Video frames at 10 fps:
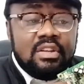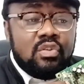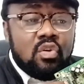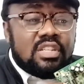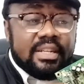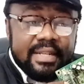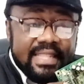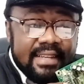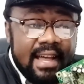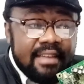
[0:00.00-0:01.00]
Those
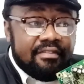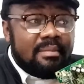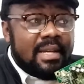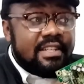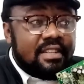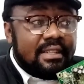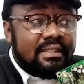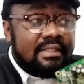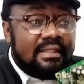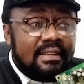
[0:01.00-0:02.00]
critical
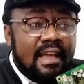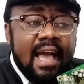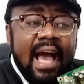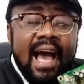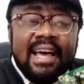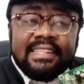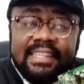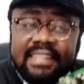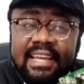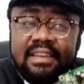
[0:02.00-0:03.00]
information are
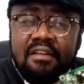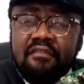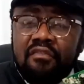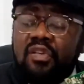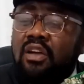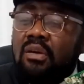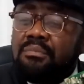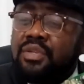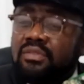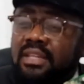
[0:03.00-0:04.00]
needed for the
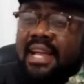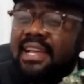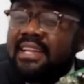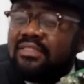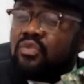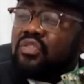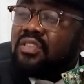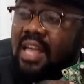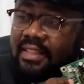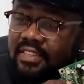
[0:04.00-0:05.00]
computer to
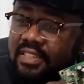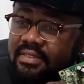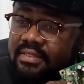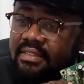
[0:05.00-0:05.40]
start.